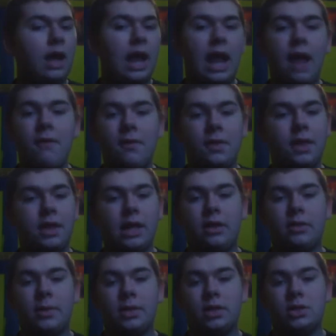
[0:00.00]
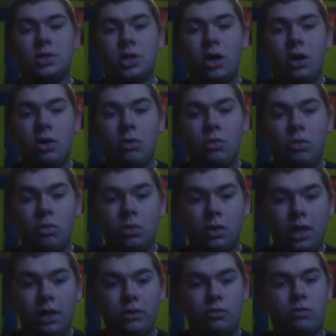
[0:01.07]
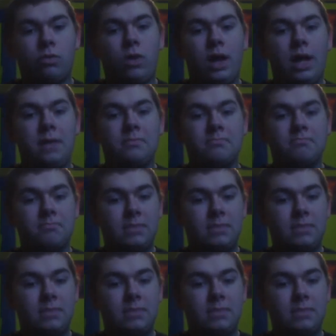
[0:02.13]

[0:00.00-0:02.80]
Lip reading: Everything else about the show is great.